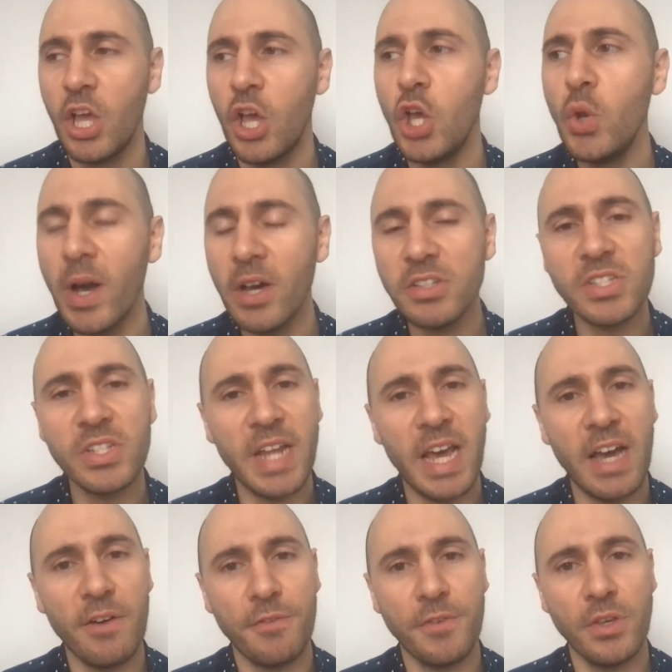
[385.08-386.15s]
Who else stood
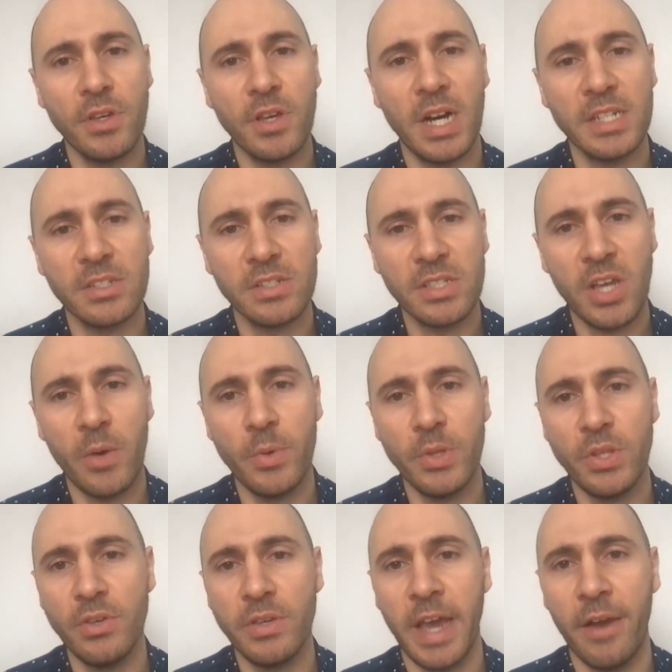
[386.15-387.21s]
out for you guys? I'll start
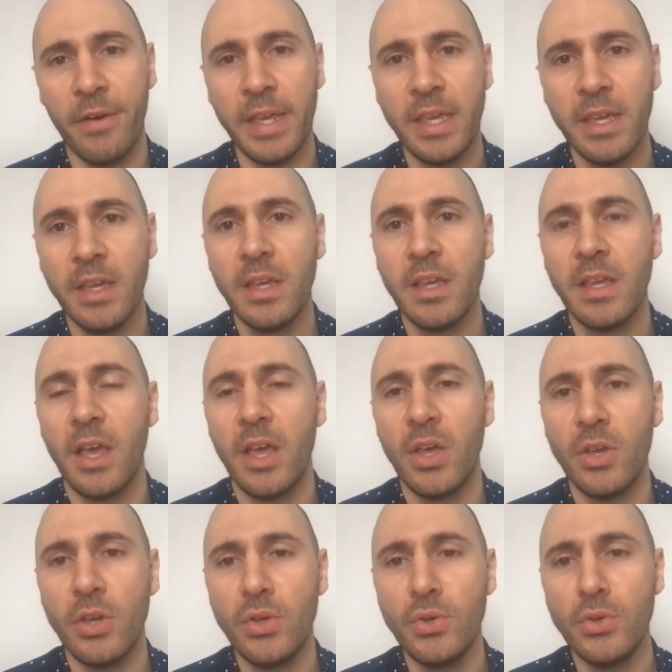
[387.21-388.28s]
with you, Gary.
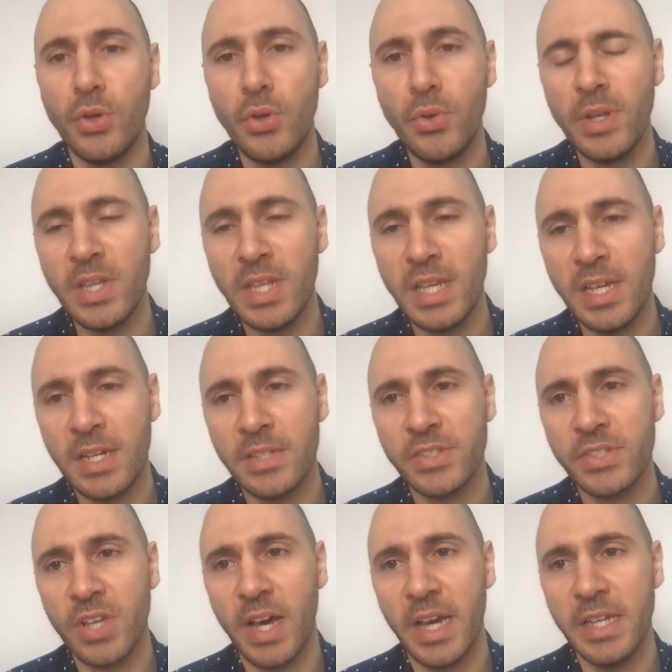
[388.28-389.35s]
Who in the England
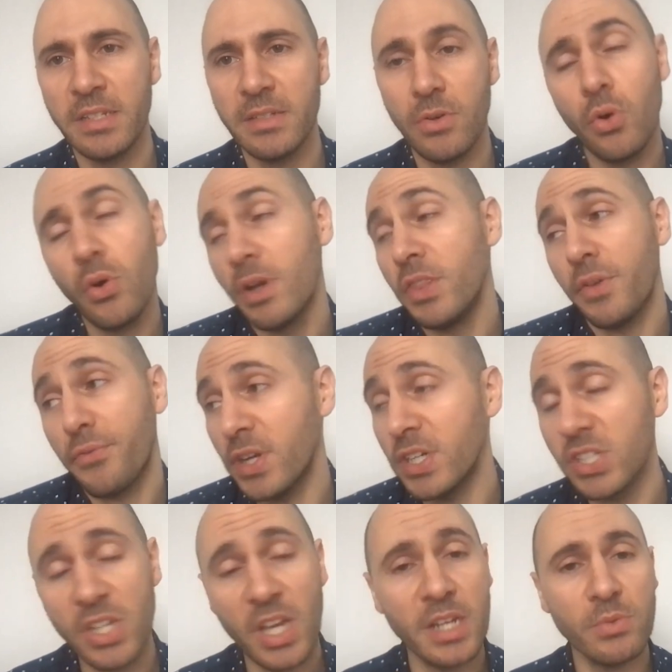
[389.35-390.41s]
side or in the
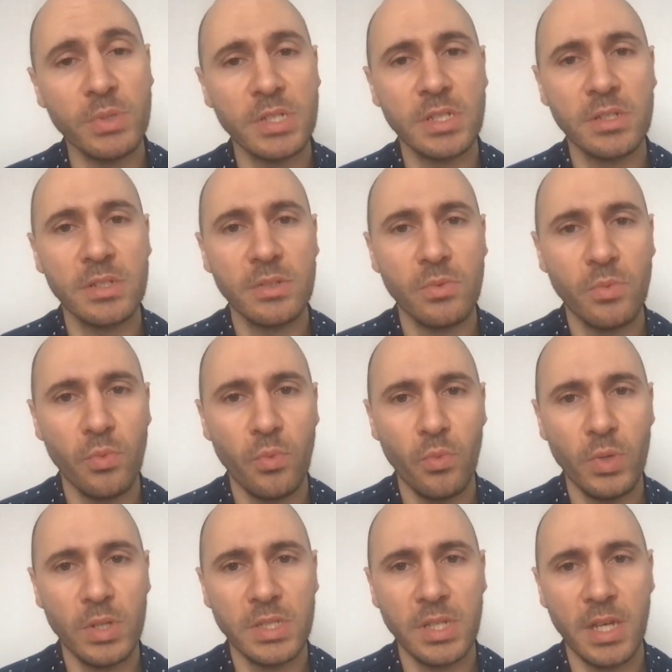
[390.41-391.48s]
French side was
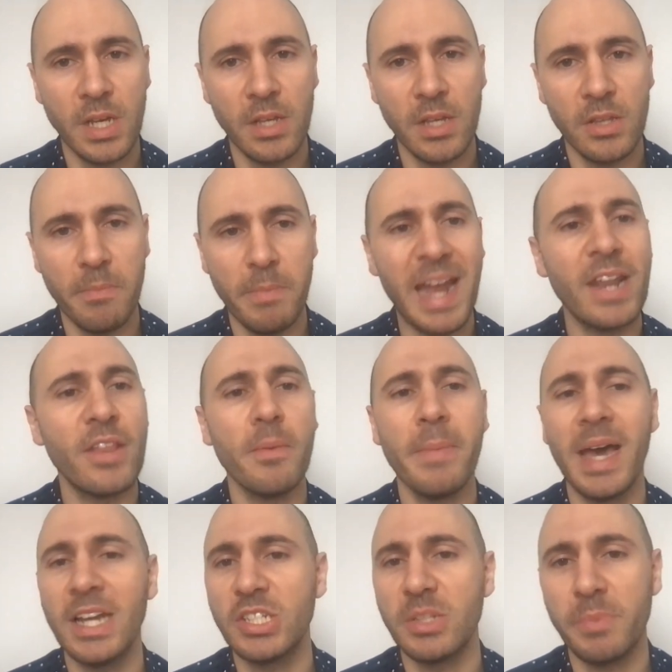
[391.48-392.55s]
the man of the
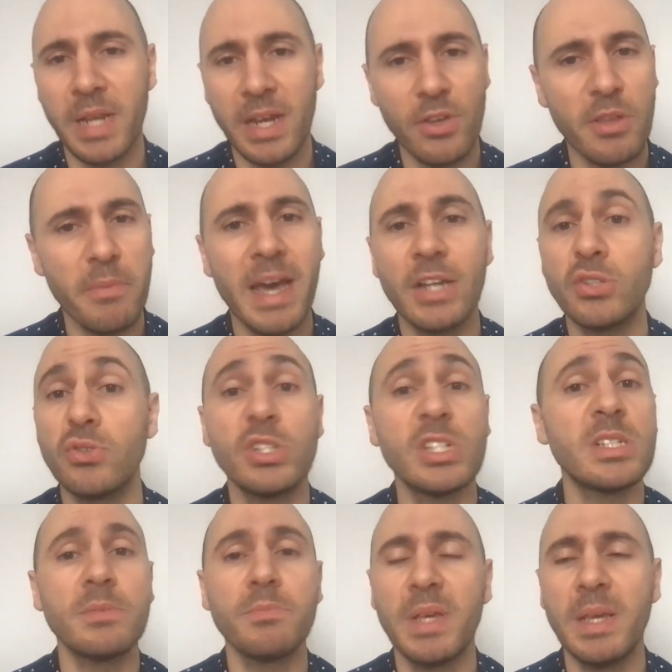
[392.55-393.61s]
match, the player of the match, or
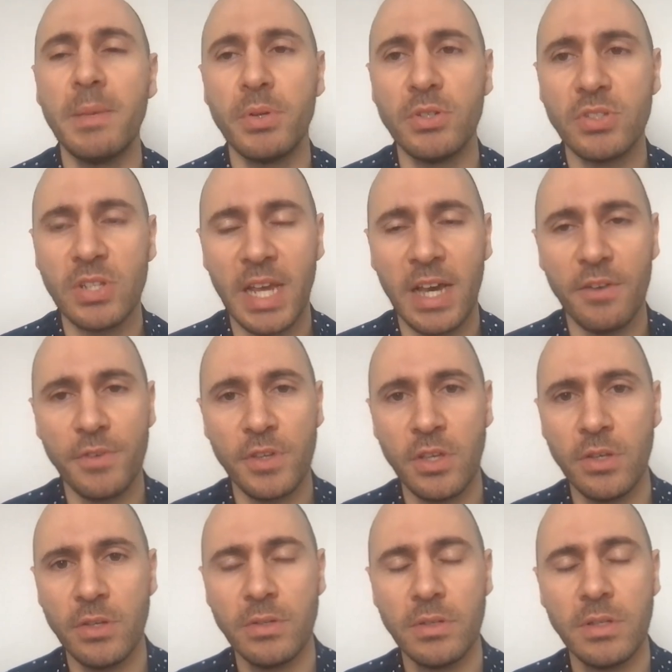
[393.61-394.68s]
just people who stood out for
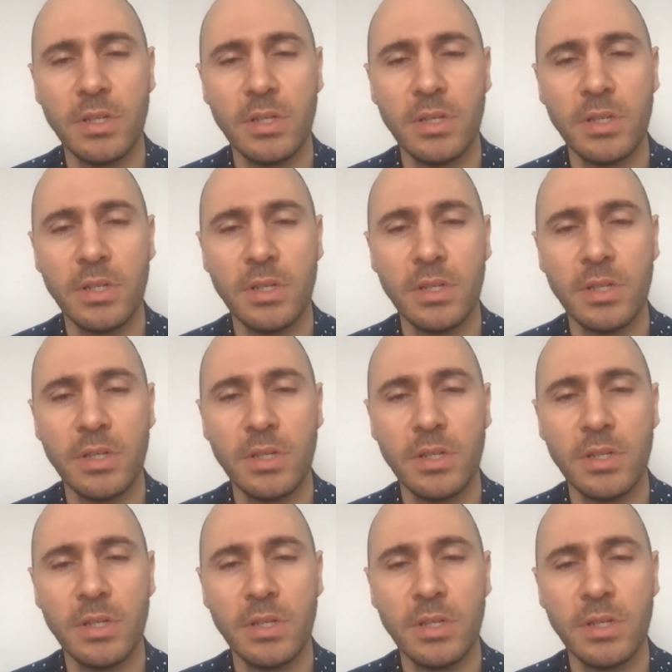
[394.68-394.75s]
you?